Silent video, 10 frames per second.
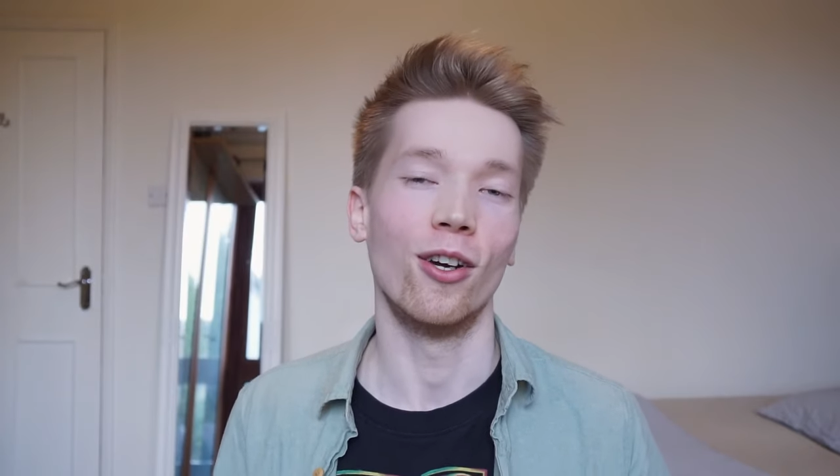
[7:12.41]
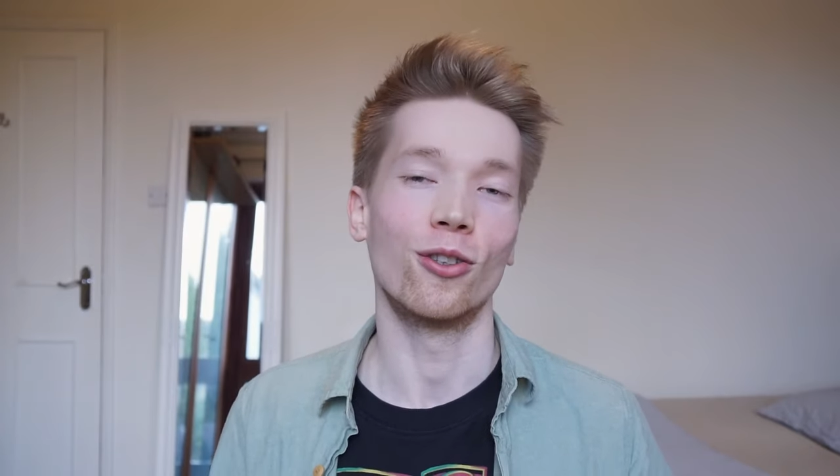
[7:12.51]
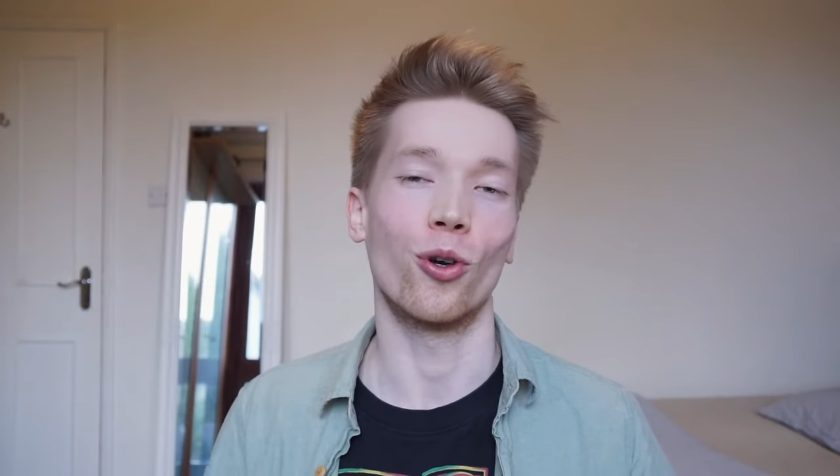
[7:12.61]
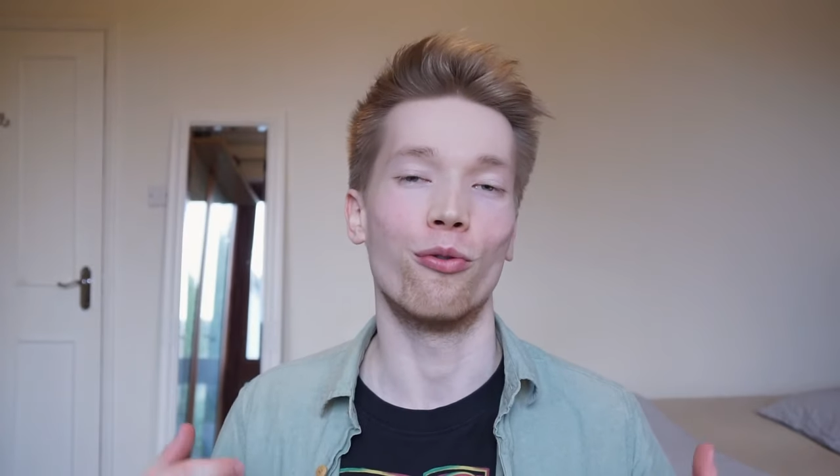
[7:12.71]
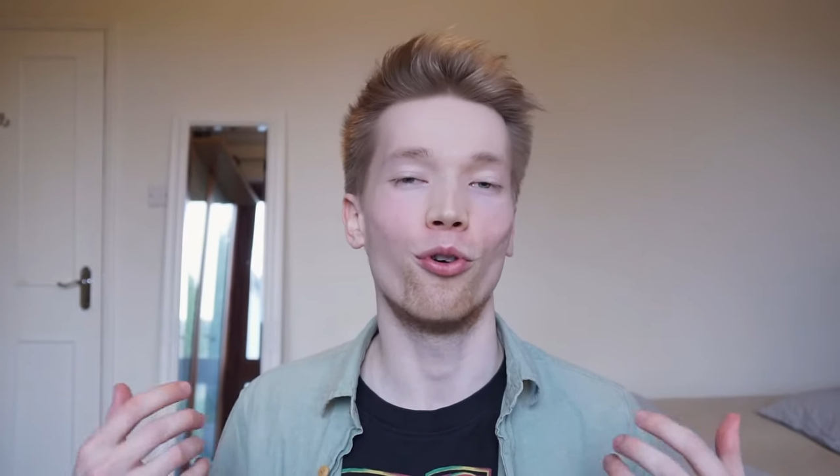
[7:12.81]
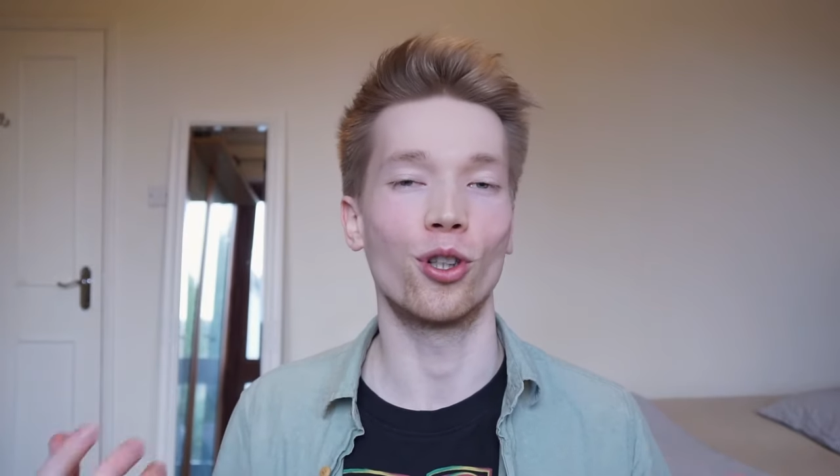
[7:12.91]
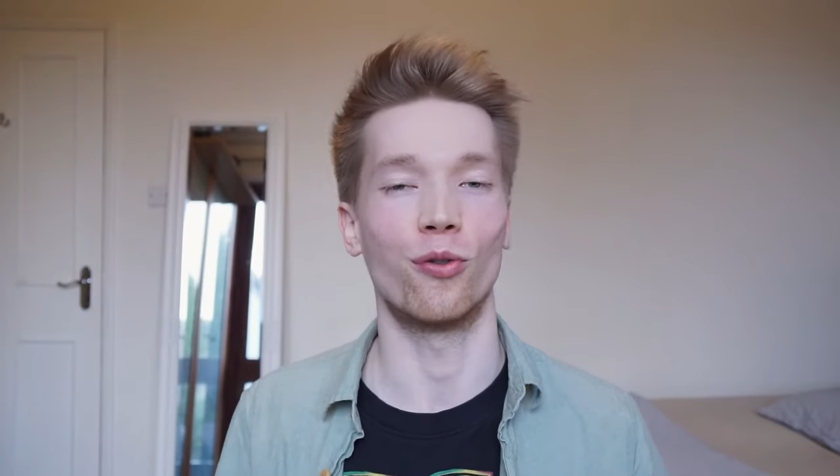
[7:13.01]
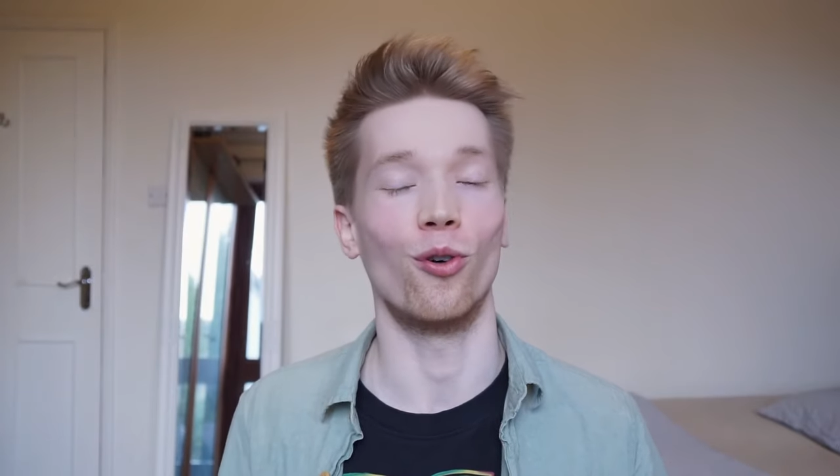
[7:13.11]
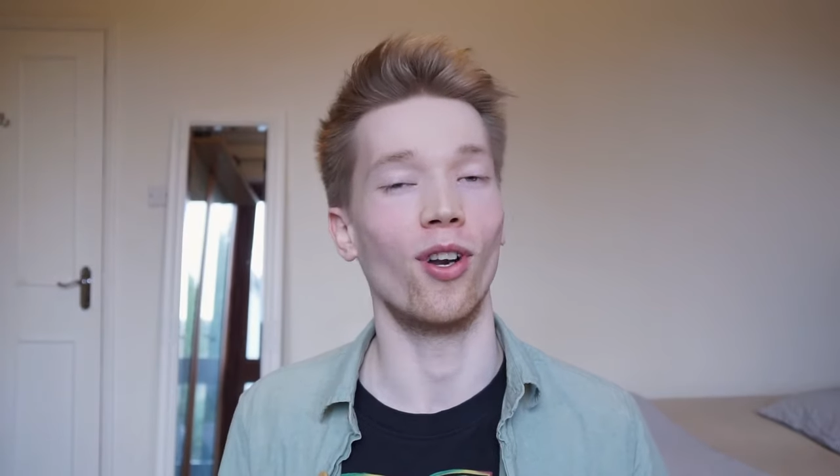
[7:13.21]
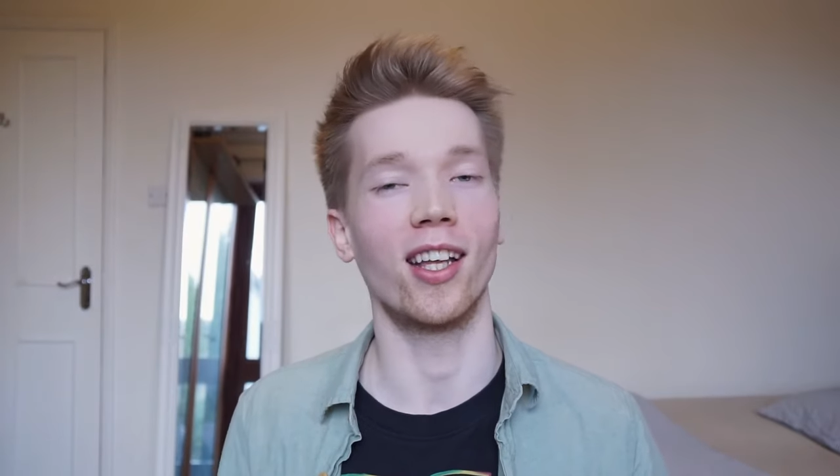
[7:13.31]
So first
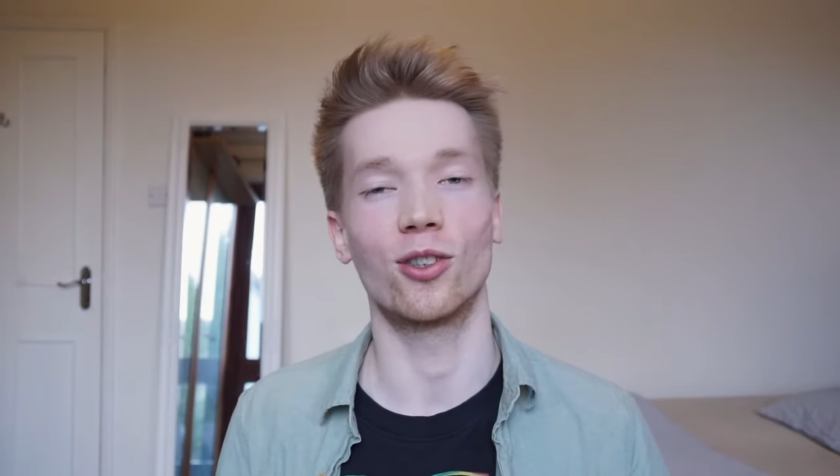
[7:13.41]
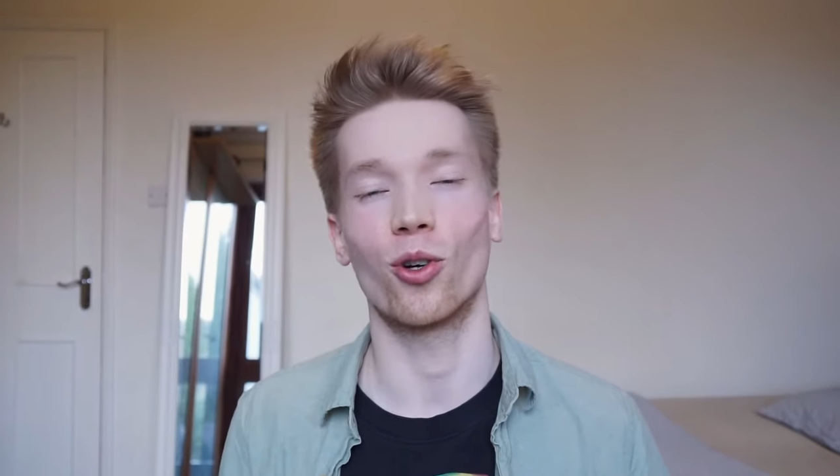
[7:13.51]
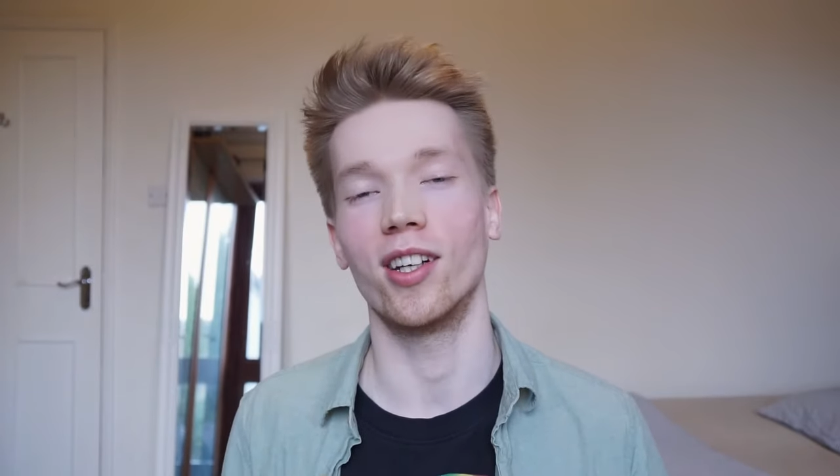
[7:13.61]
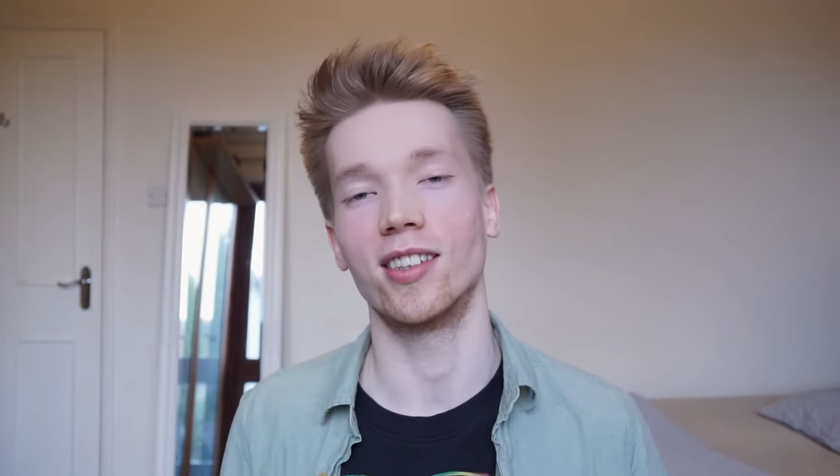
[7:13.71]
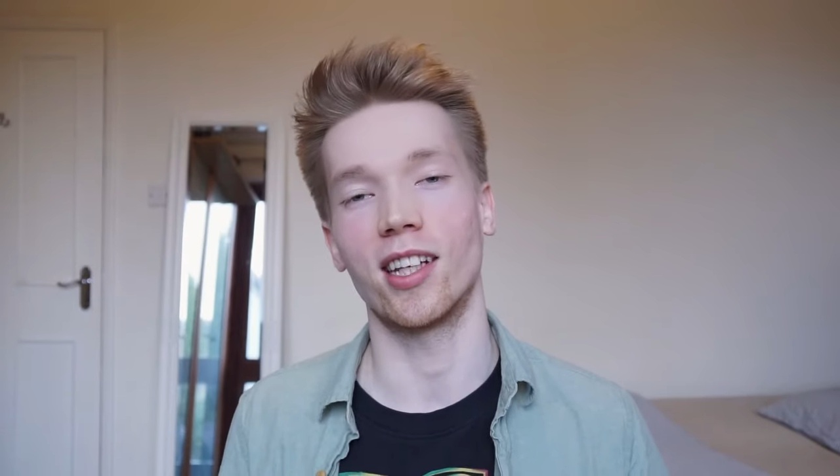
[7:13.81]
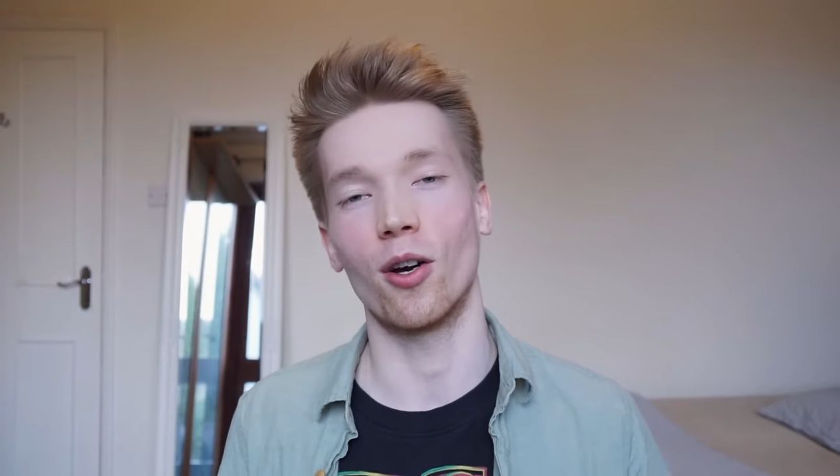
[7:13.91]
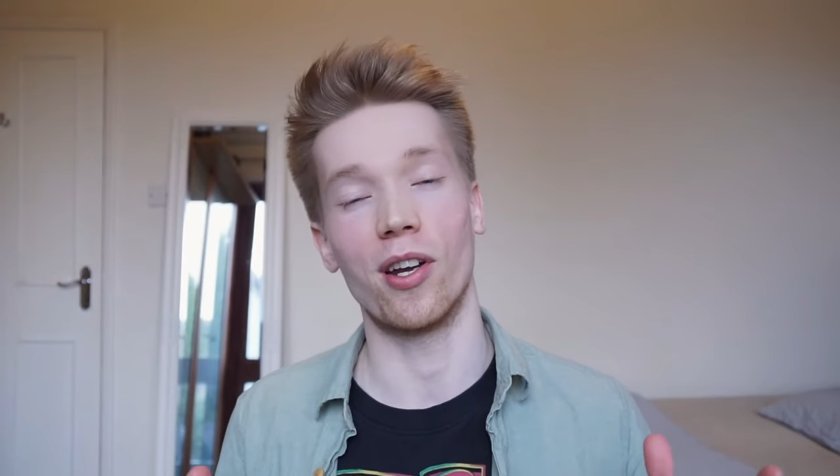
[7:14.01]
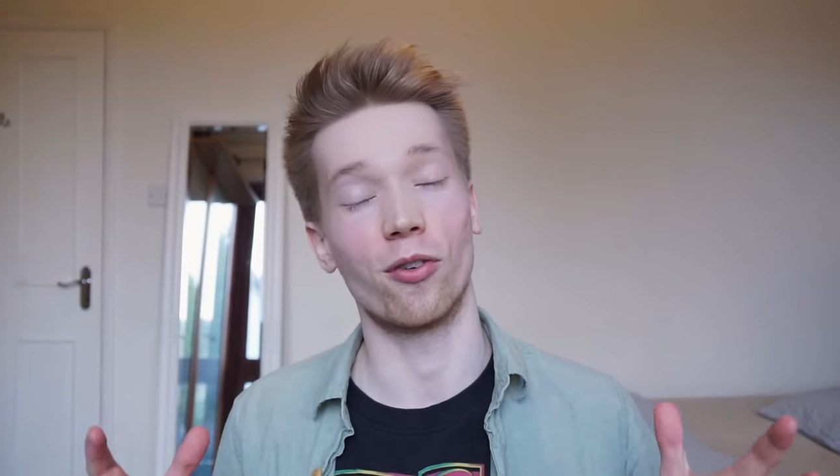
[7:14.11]
of all, let's try and stay away